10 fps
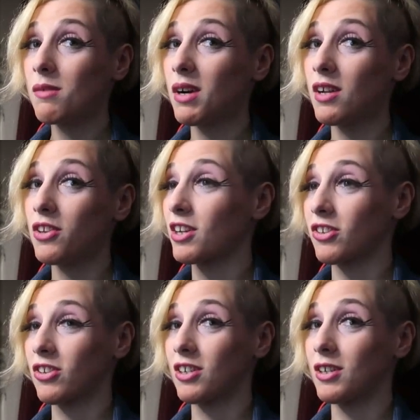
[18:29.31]
and
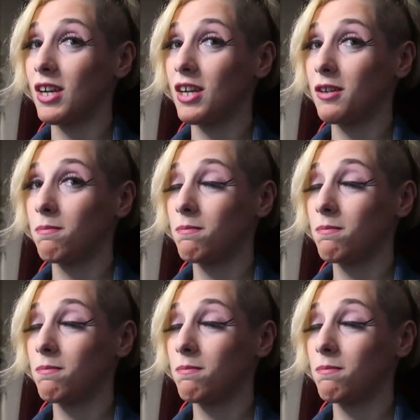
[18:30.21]
politics are like,